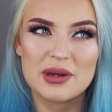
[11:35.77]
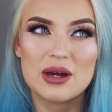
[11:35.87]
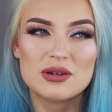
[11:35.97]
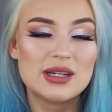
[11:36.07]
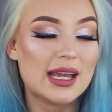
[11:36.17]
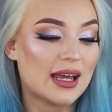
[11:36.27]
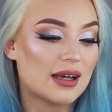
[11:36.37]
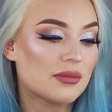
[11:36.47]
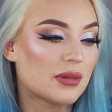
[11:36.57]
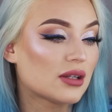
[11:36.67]
powder
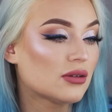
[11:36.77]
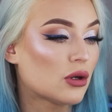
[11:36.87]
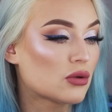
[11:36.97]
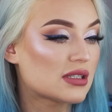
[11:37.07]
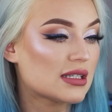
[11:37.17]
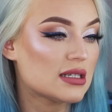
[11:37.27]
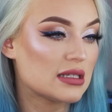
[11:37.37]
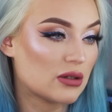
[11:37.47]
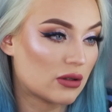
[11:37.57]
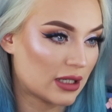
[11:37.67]
and my nose
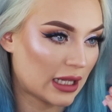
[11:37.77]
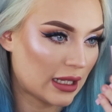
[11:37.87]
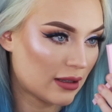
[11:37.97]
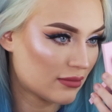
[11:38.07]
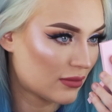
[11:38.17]
is already